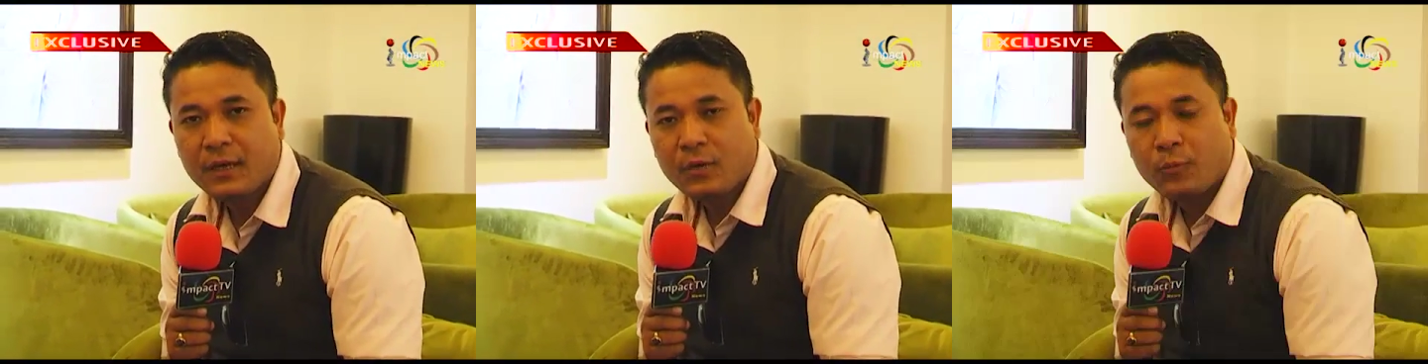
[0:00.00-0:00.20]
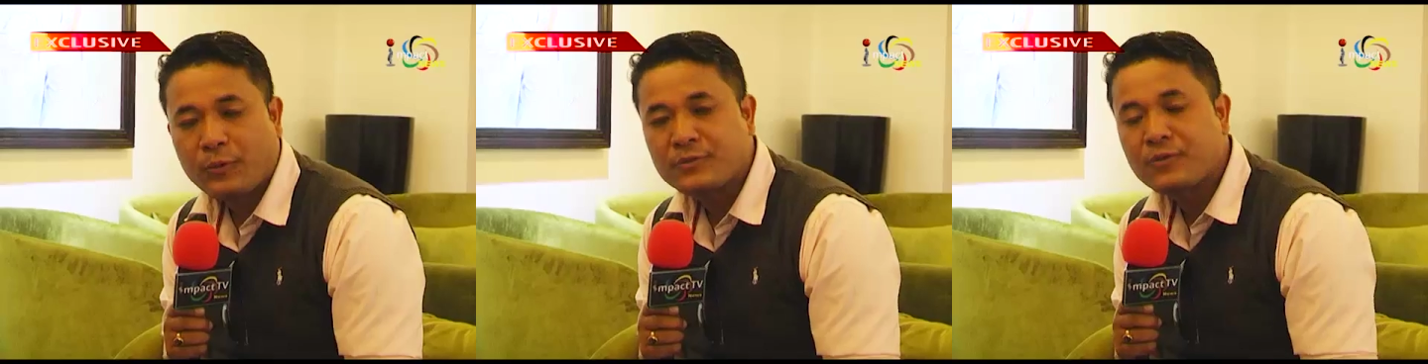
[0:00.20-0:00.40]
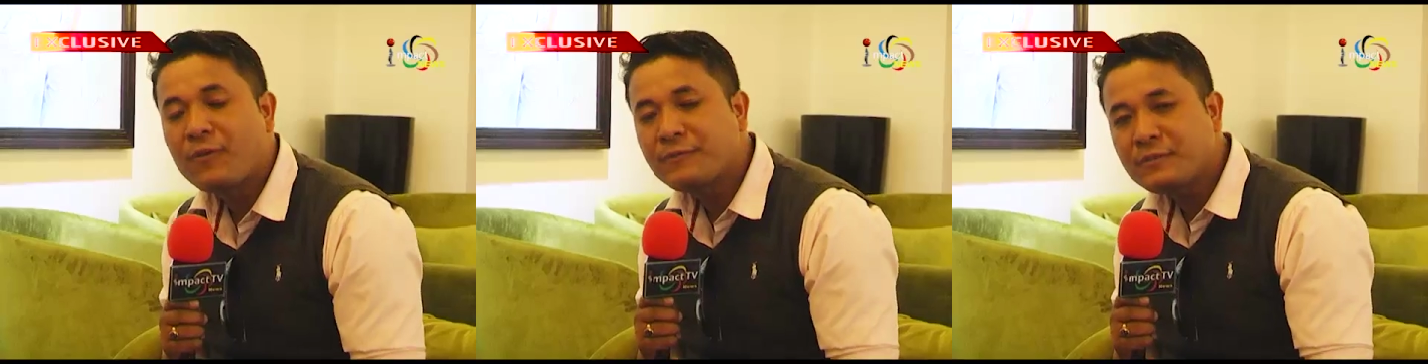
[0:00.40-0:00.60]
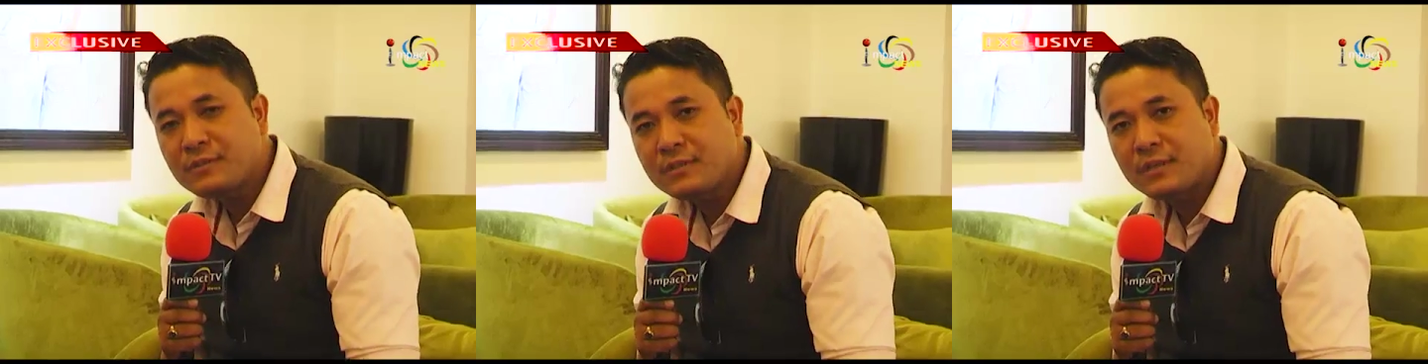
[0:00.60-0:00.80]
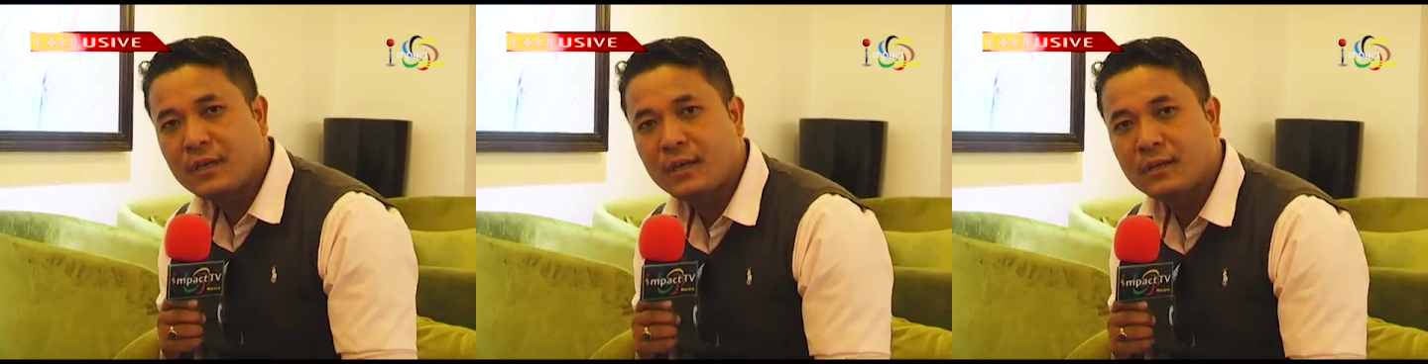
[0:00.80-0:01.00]
who is often
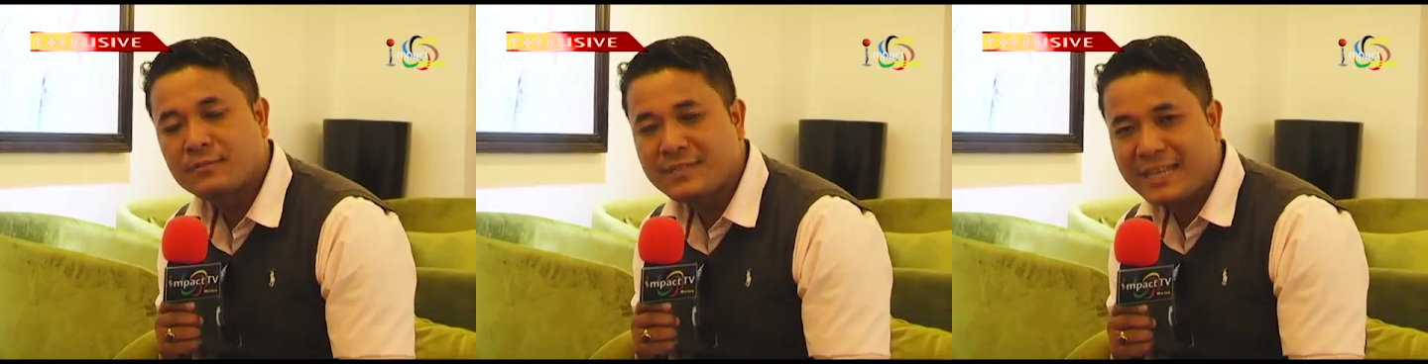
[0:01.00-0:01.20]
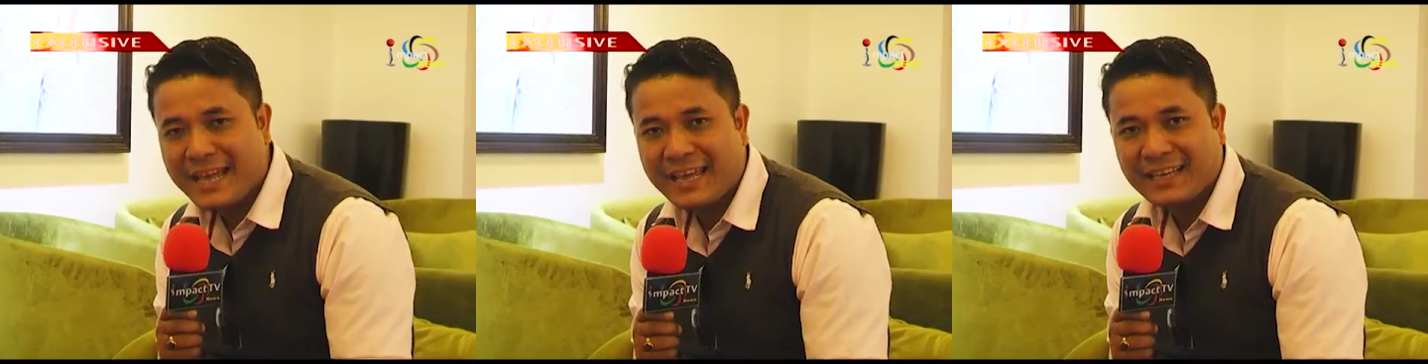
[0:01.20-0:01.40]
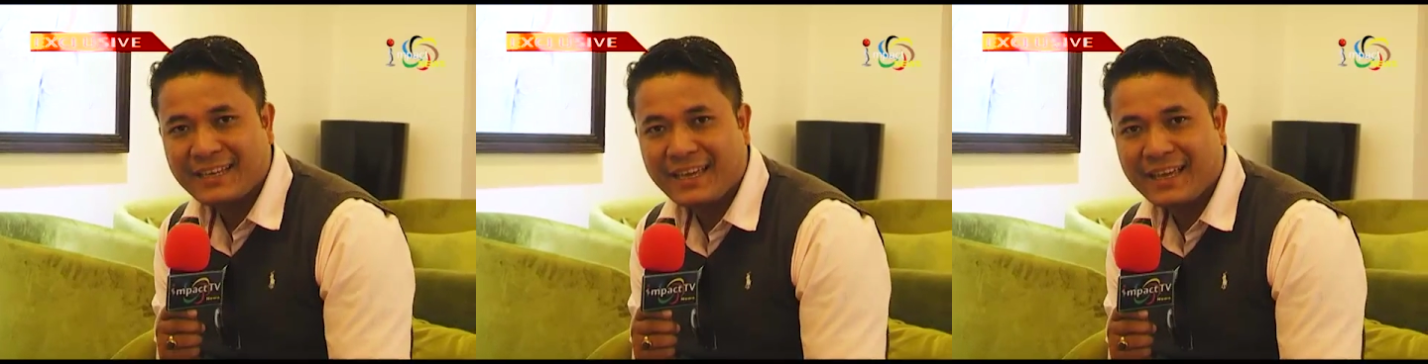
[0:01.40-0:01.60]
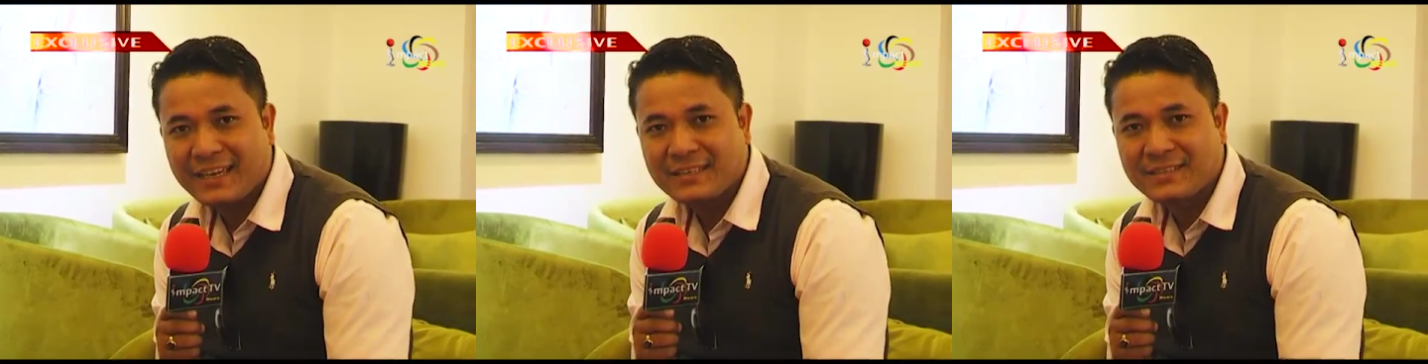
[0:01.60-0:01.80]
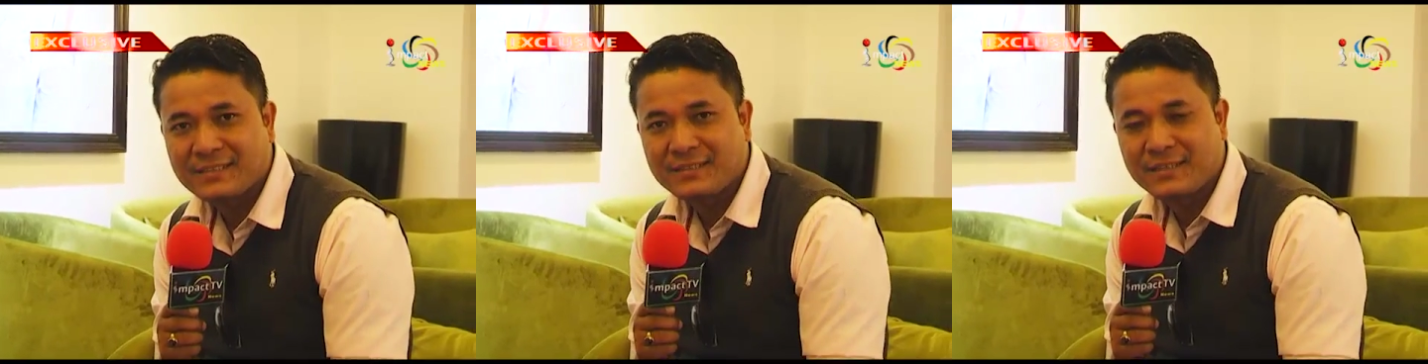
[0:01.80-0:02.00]
tagged
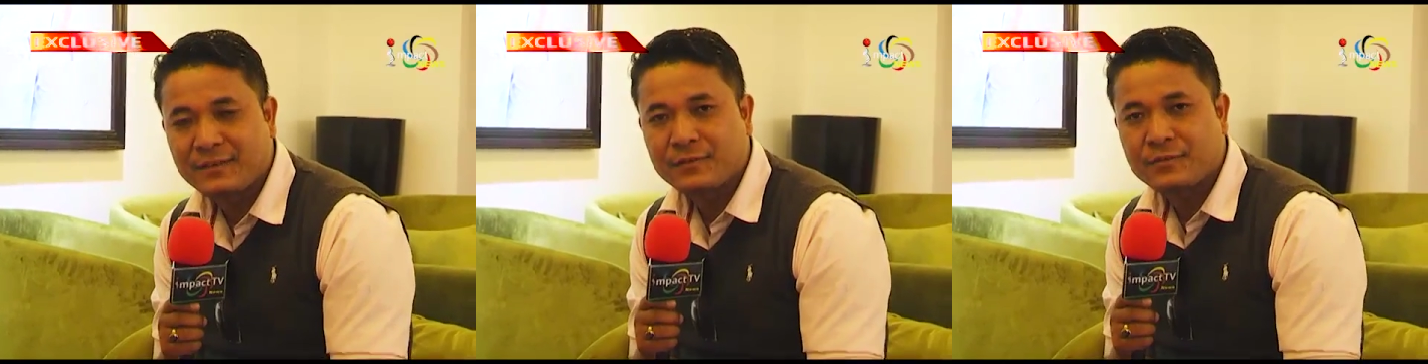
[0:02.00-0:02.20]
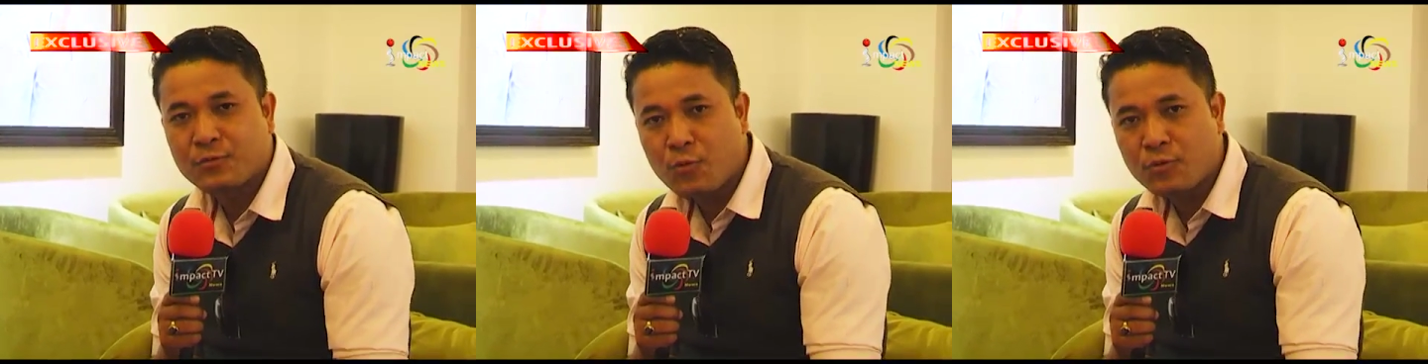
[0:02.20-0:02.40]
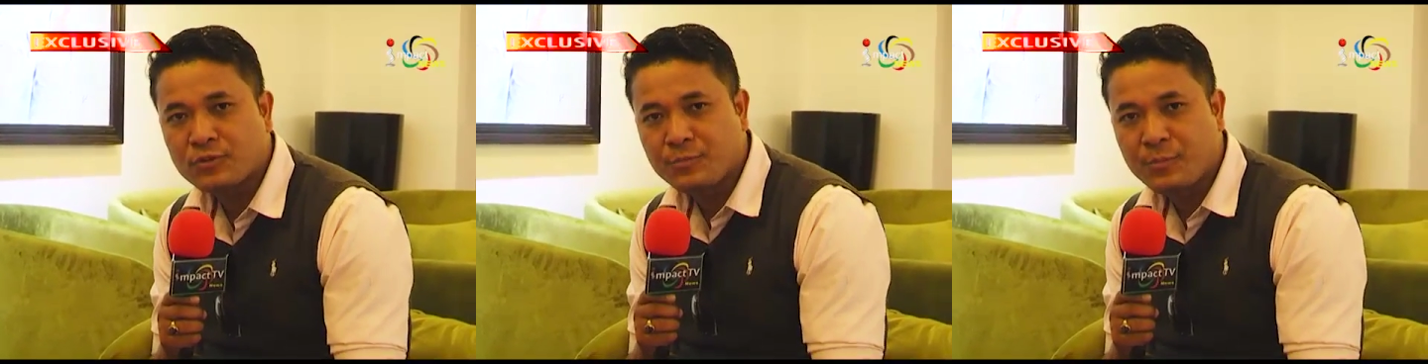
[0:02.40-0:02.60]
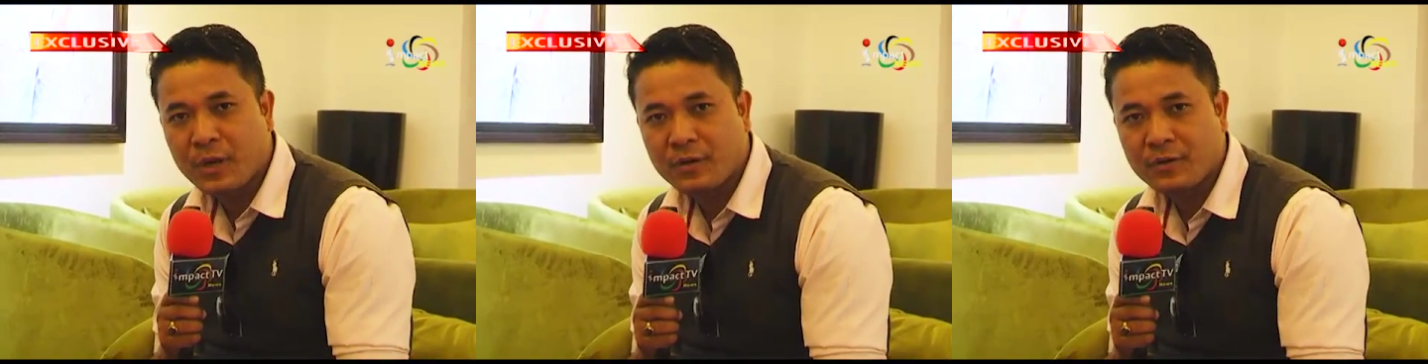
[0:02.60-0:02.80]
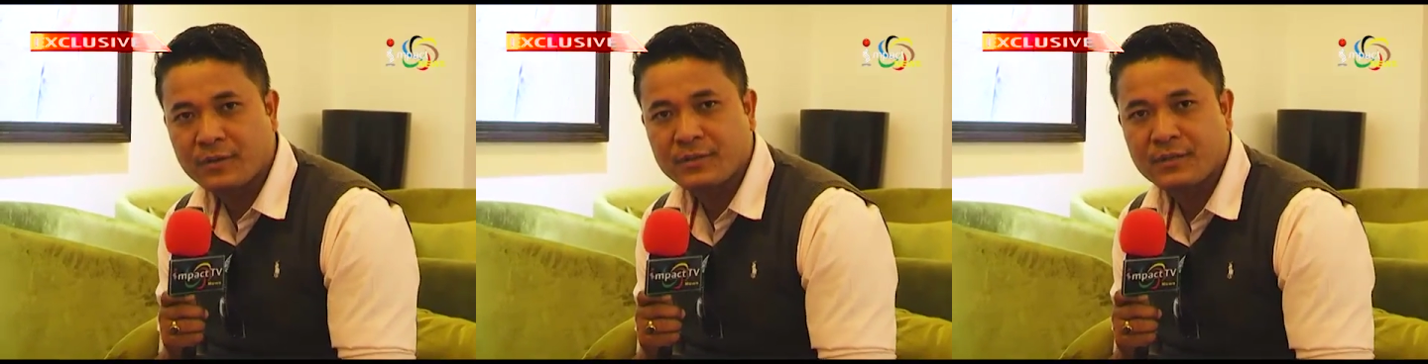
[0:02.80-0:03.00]
as the
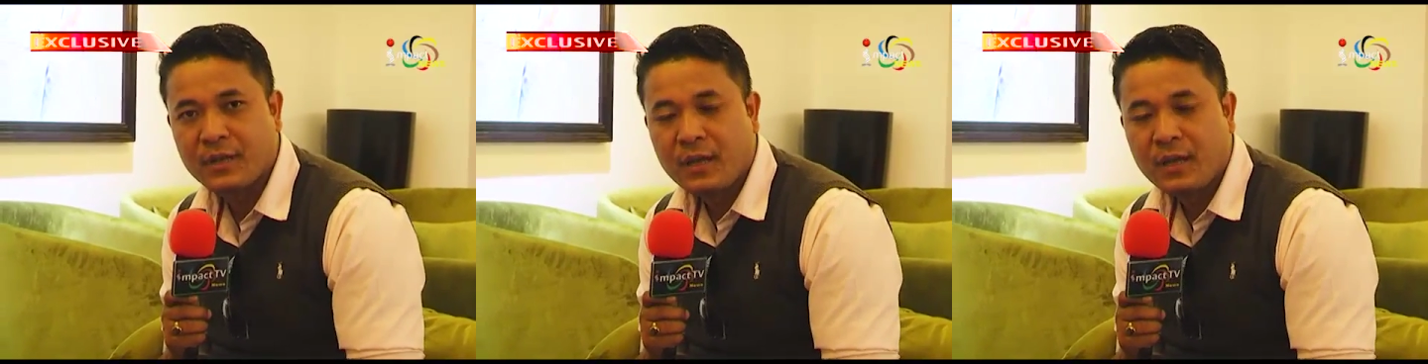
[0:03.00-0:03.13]
torchbearer